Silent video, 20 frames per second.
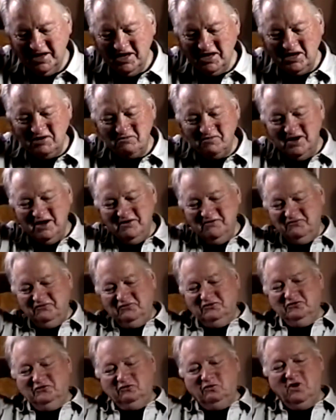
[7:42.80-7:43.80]
in my
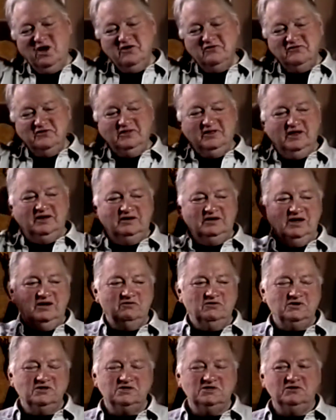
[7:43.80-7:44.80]
first wife at that time
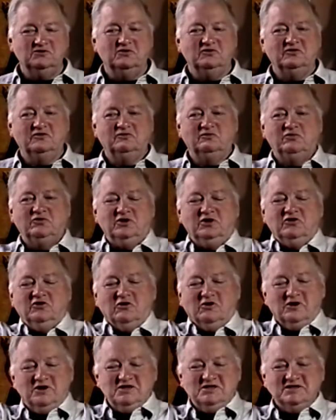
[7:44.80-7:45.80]
because she was pretty
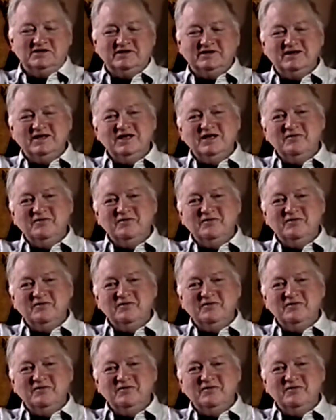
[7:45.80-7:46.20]
gorgeous.